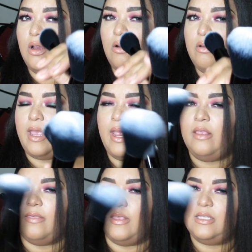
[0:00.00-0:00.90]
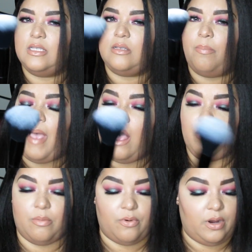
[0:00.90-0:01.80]
Okay, this is a
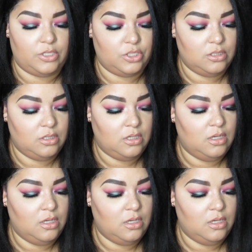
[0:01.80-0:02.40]
powder brush.